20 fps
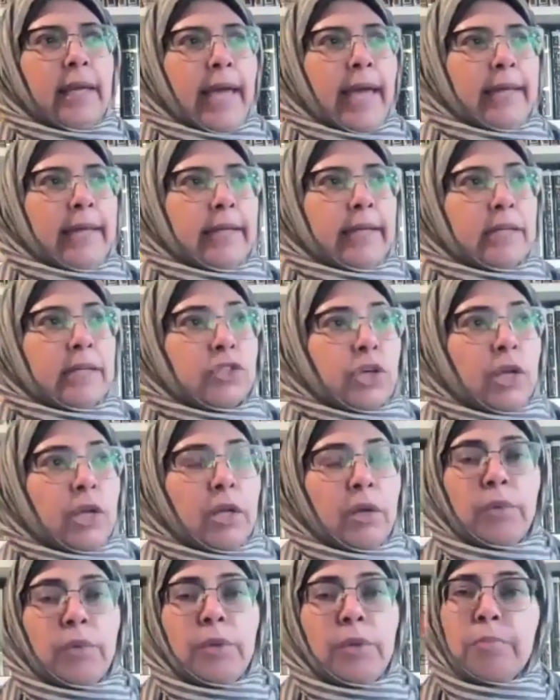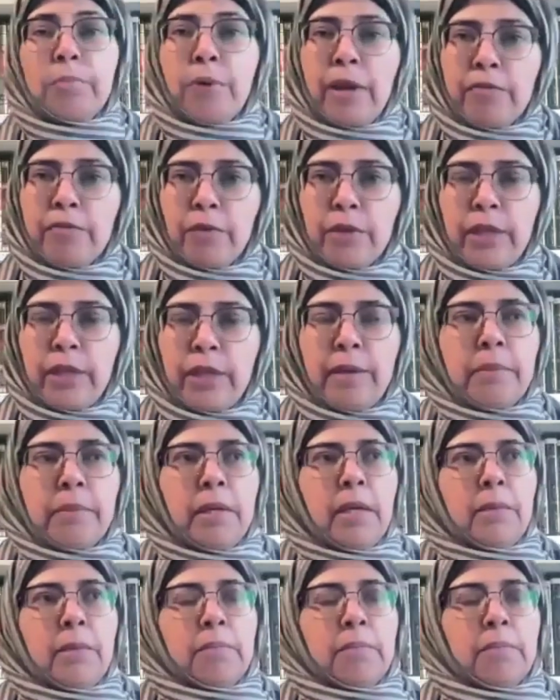And inshallah, we pray for them.
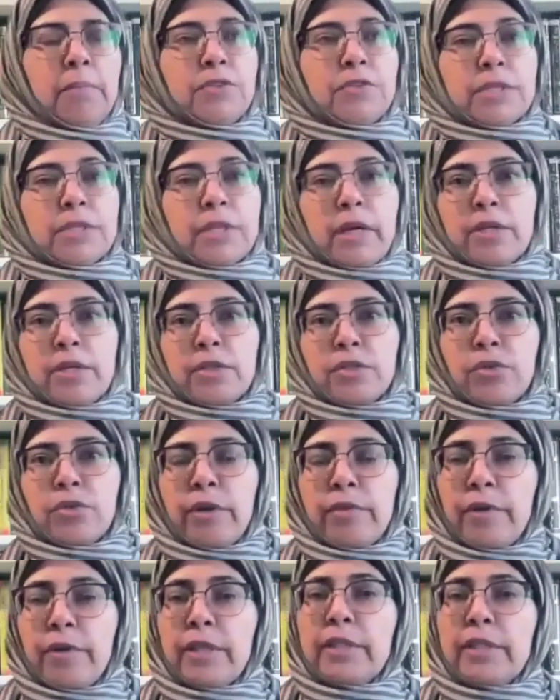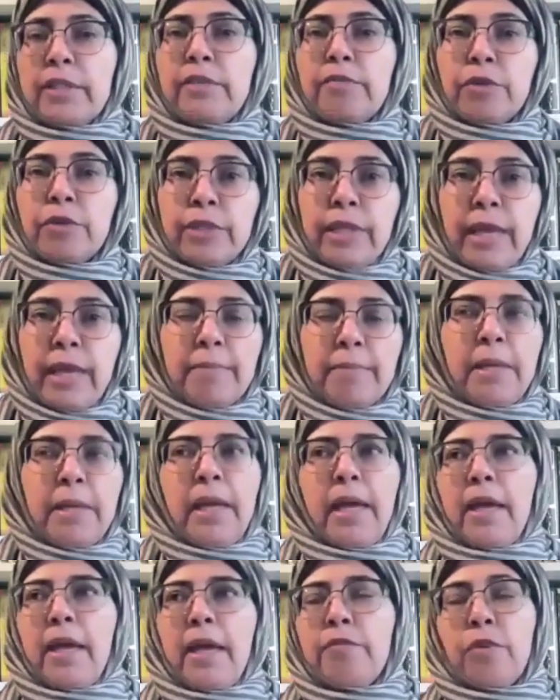Please recite a Surah Fatiha for them
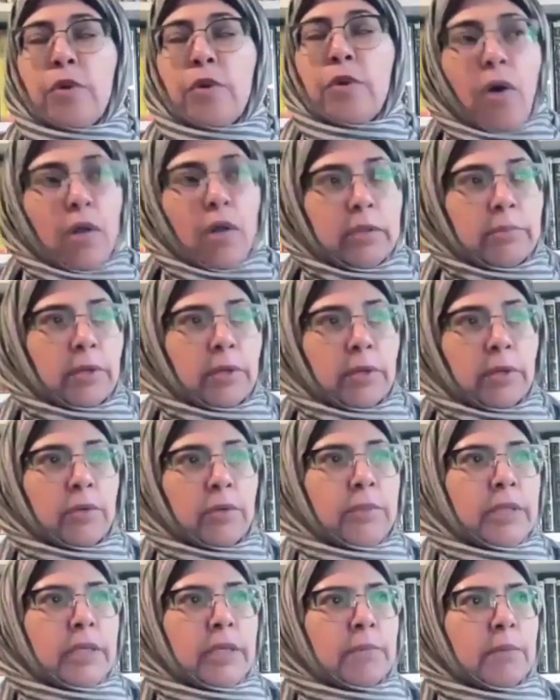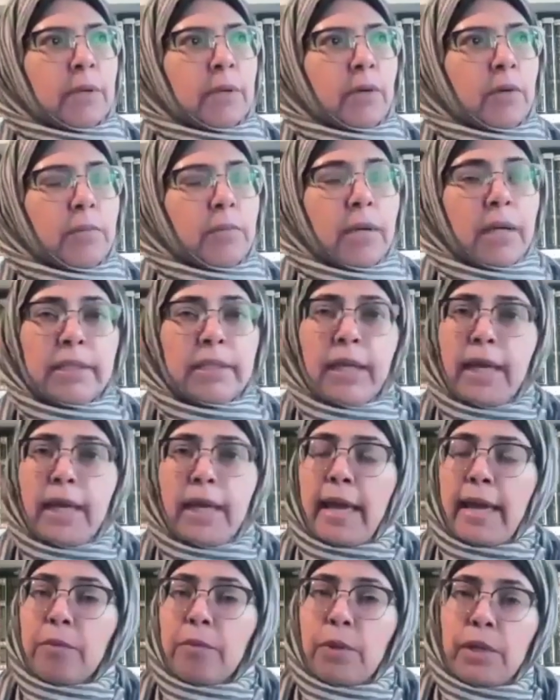and for all the marhumeen and marhumat.
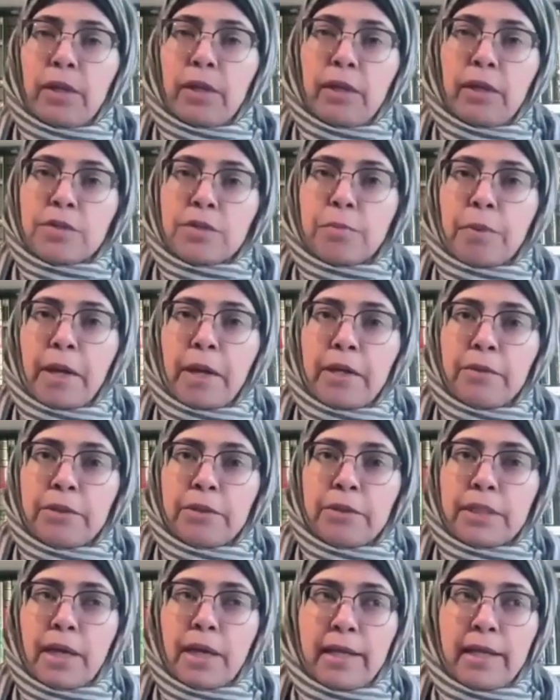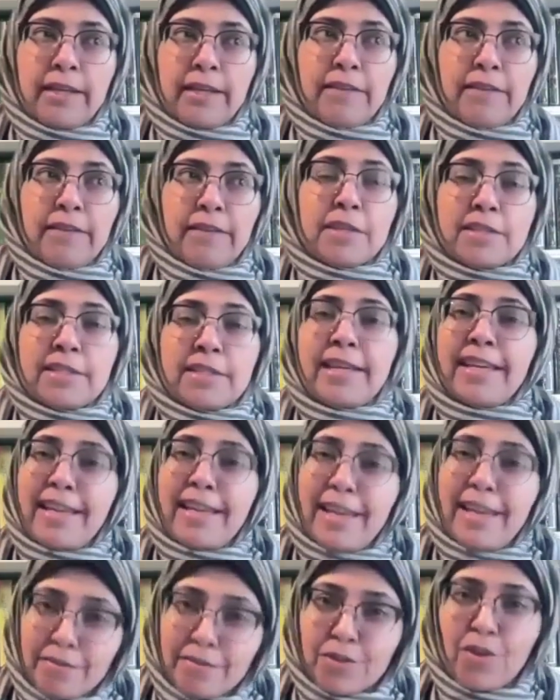And when Allah subhanahu wa ta'ala gives us the
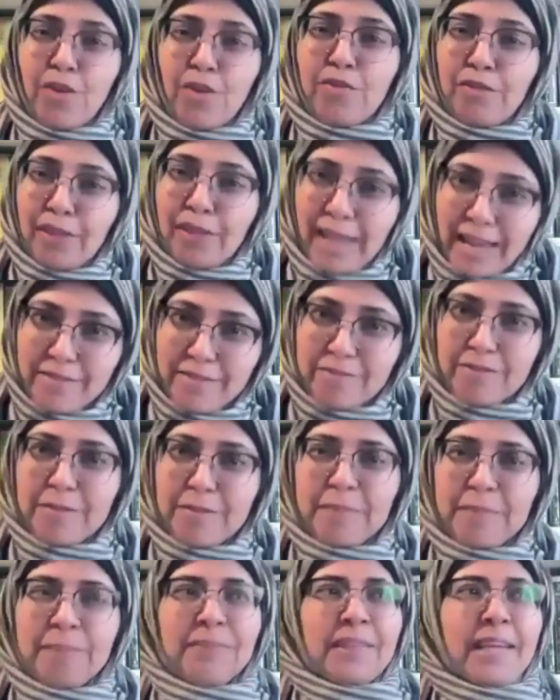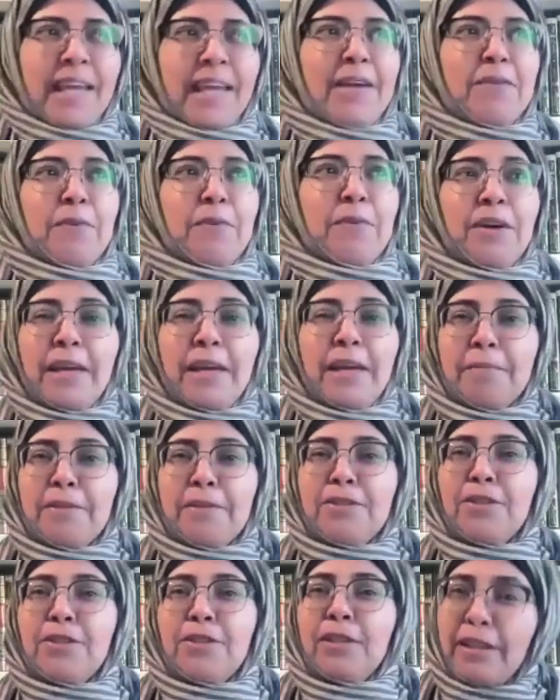gift of life, and we're
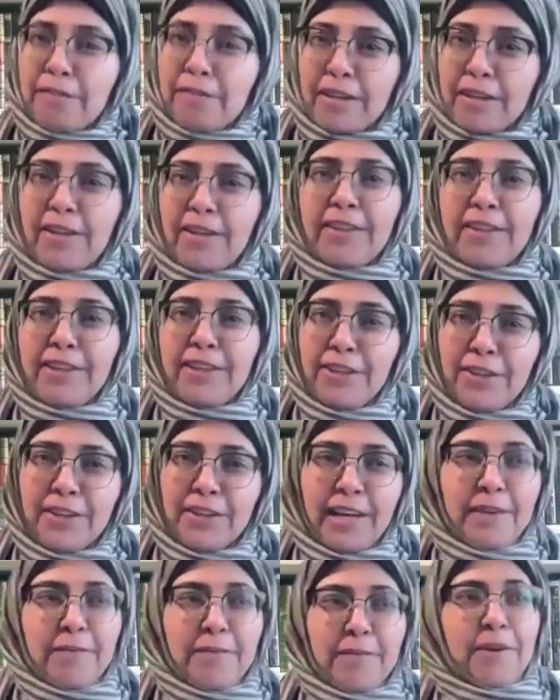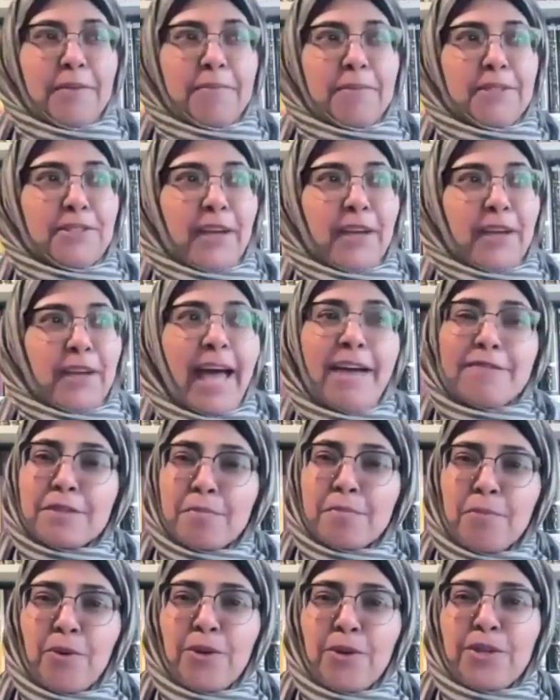able to live another year, and we're able to have
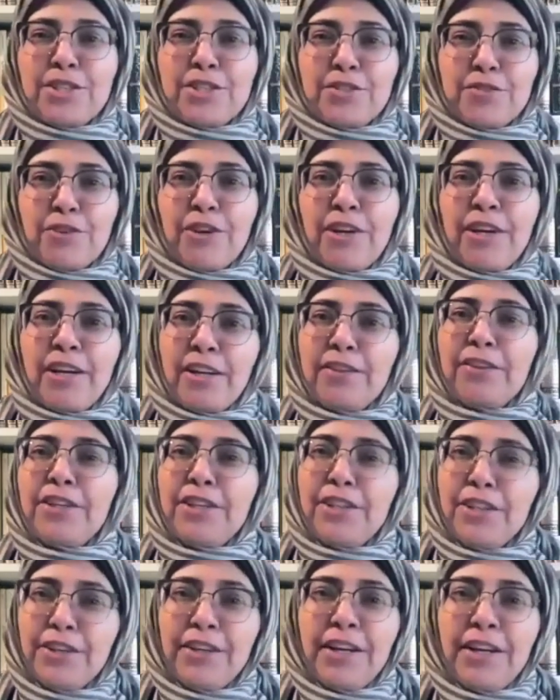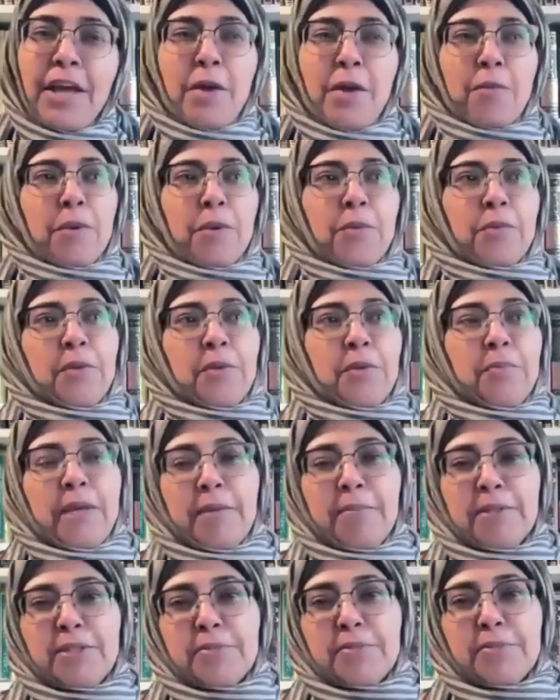supporters for another year, where we'll be
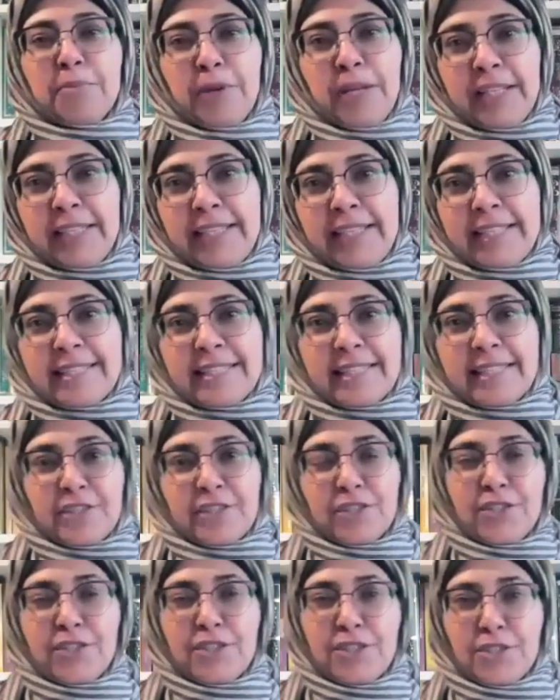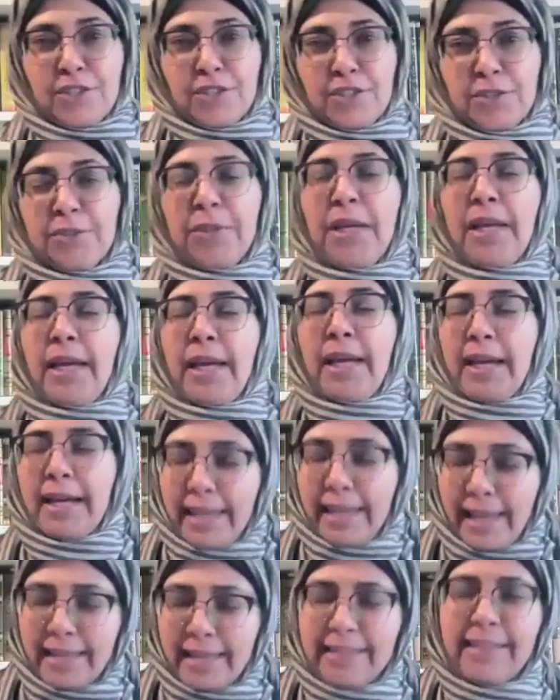able to bring these sessions to you
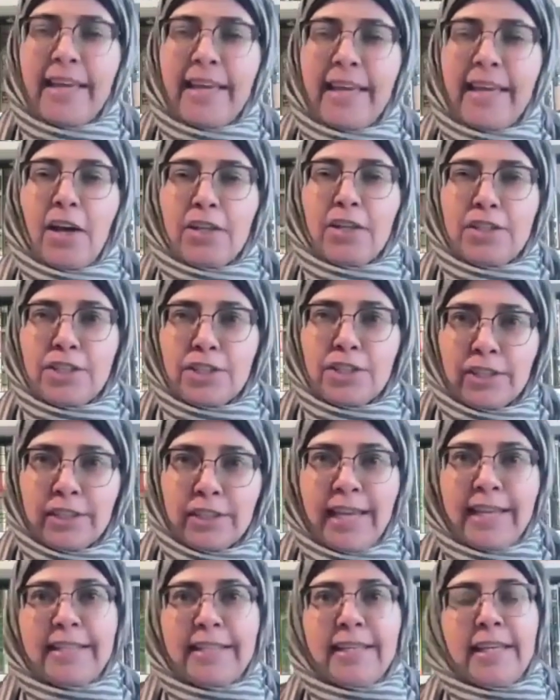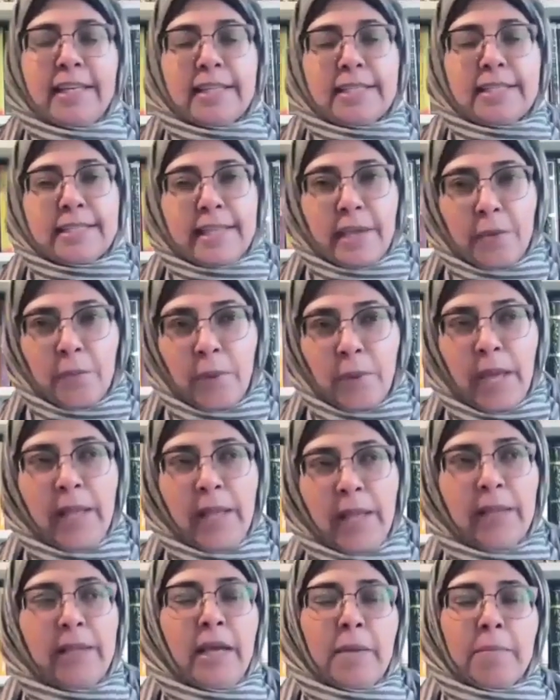again. Until then, stay
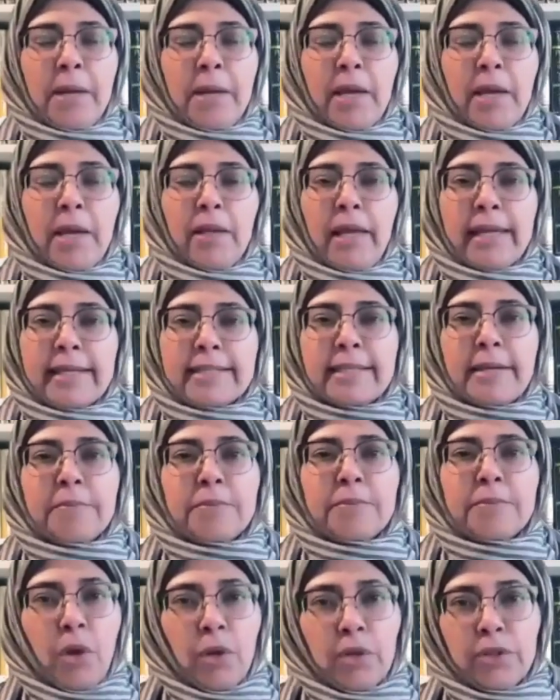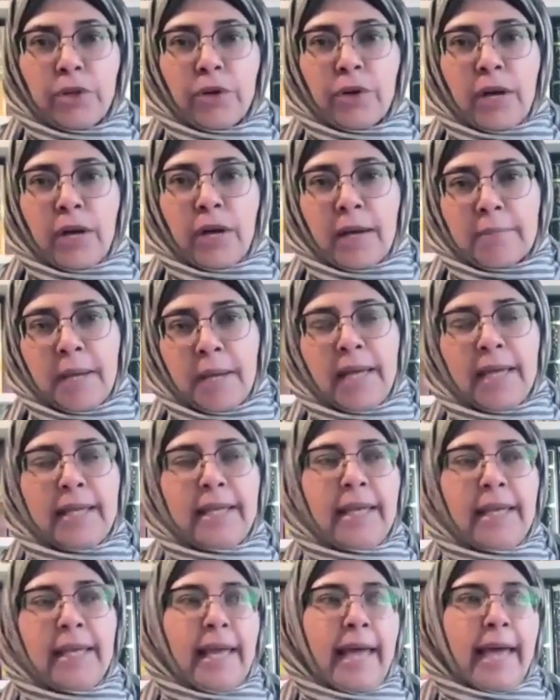well. May Allah accept all your
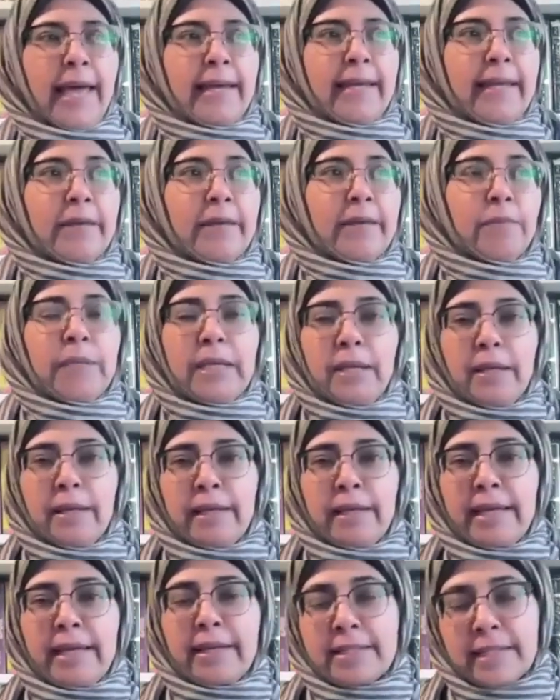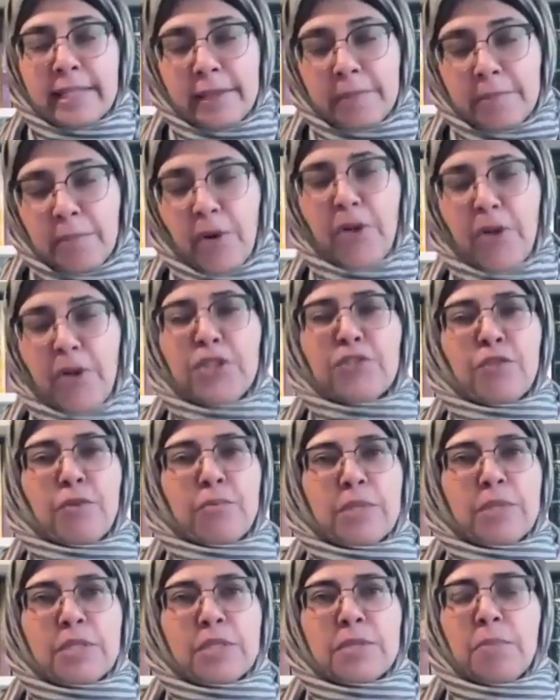amal, and let us emerge
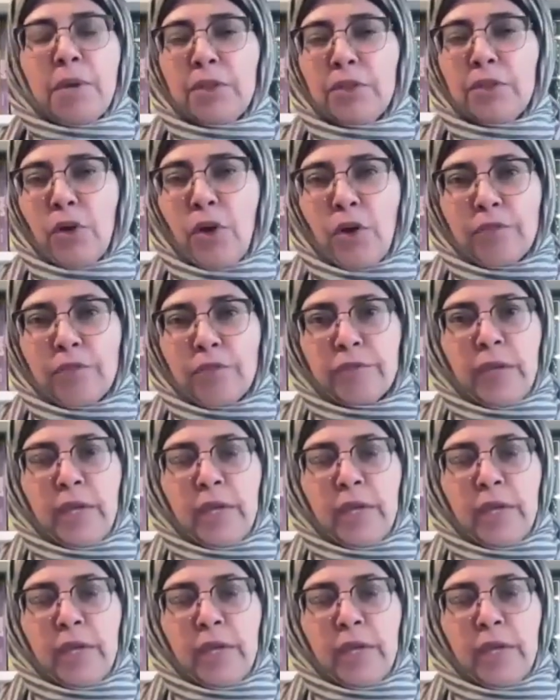from this month of